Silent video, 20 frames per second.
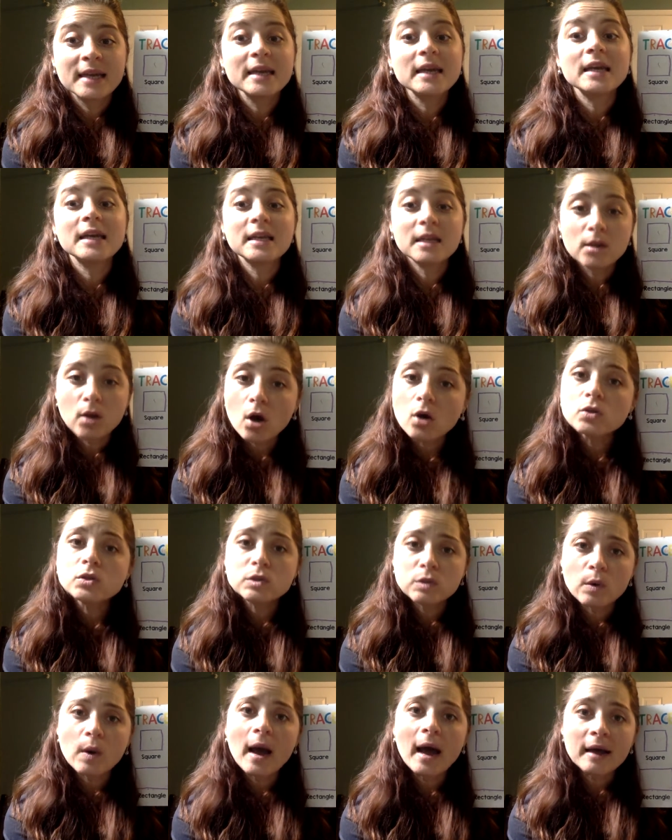and it
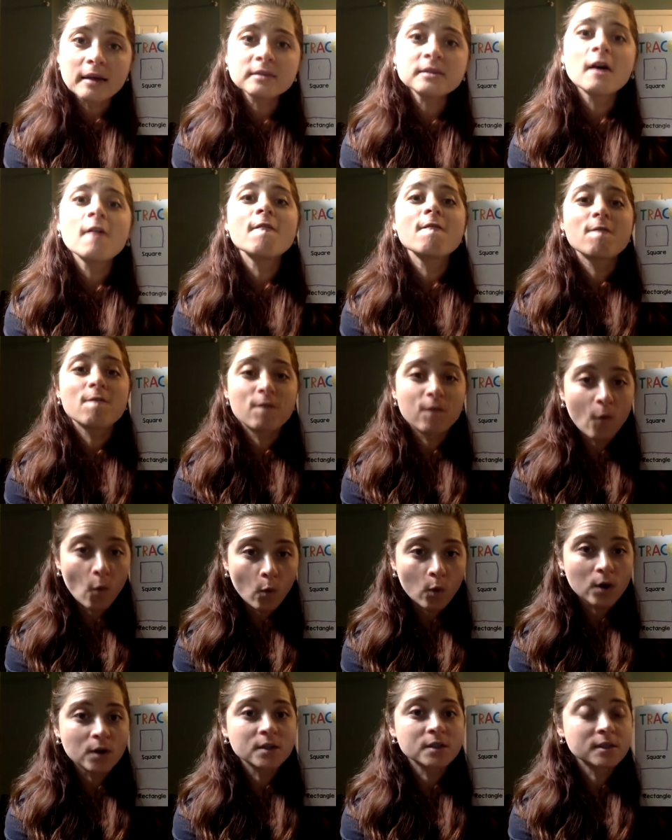also has
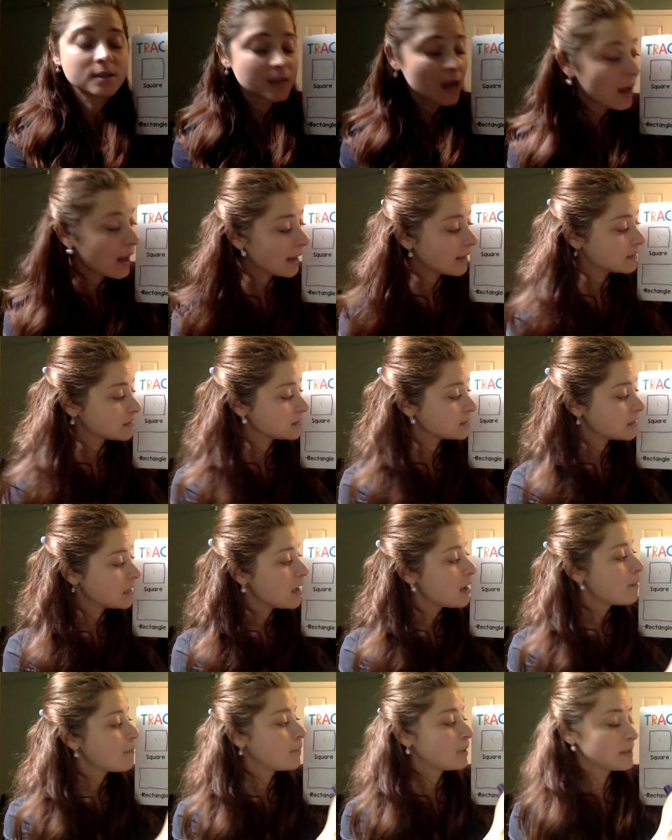4 sides,
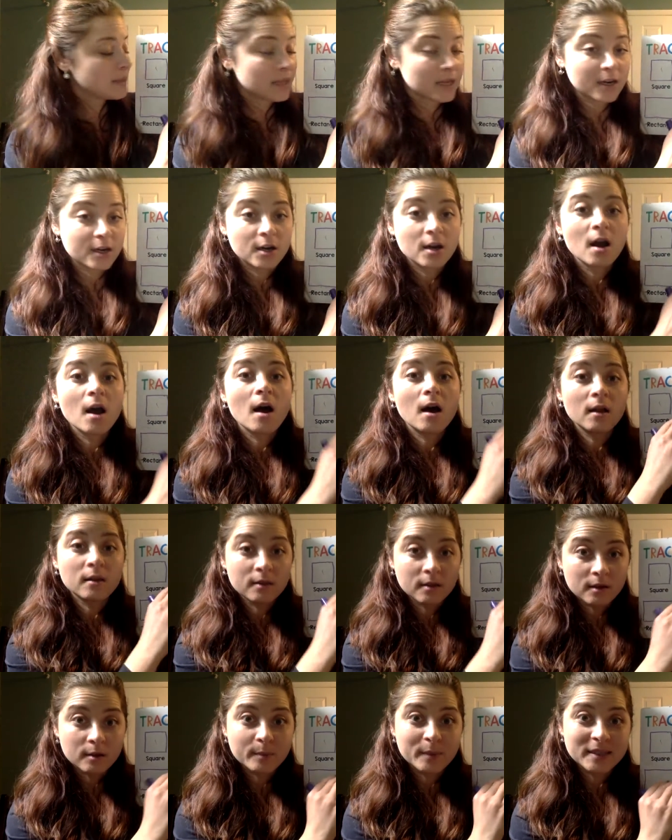but they're a
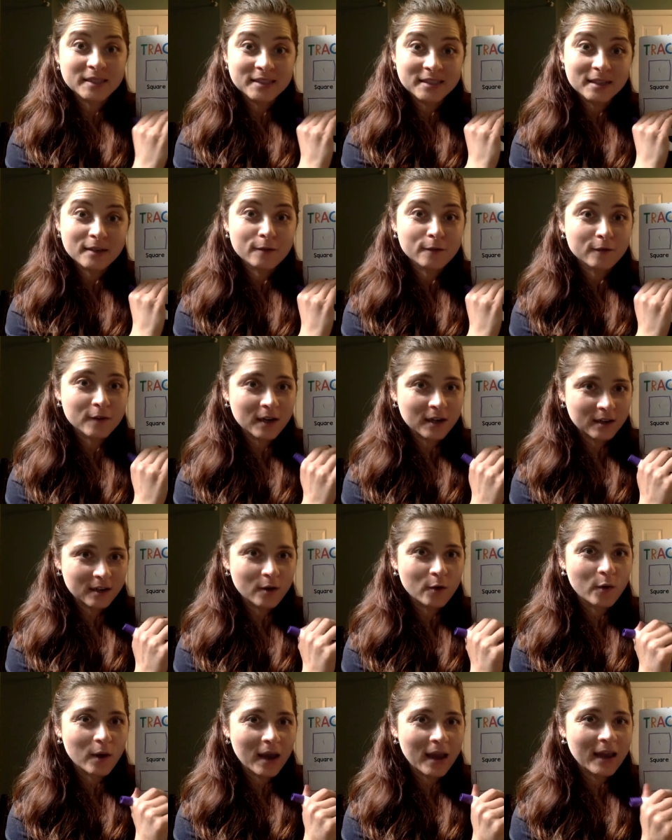little bit different,
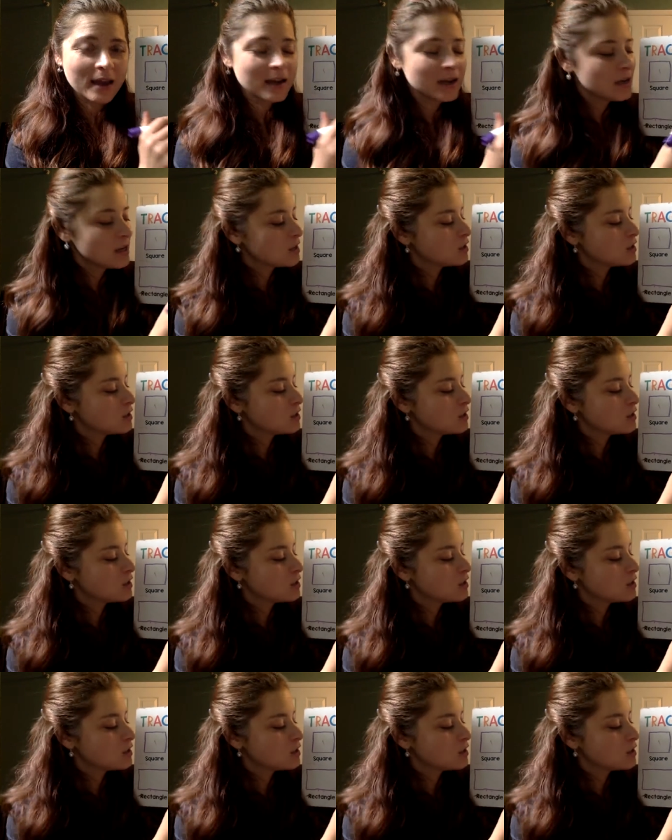okay?